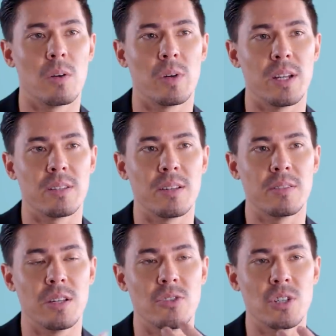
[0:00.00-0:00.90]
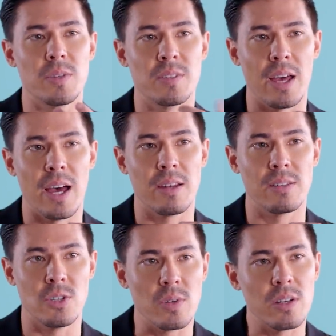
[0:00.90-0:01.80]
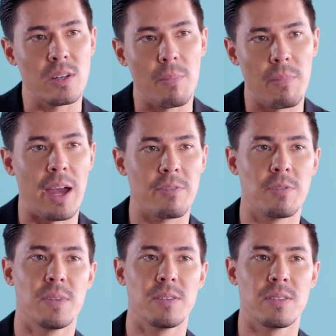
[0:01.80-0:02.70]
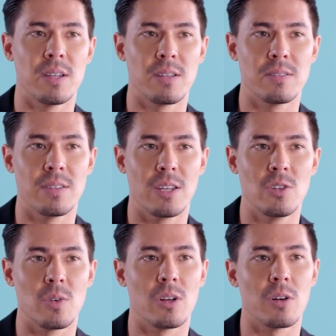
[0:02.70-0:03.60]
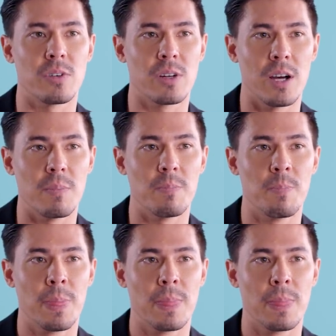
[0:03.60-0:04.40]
But what it does teach you is that you can come back from these things, and you can overcome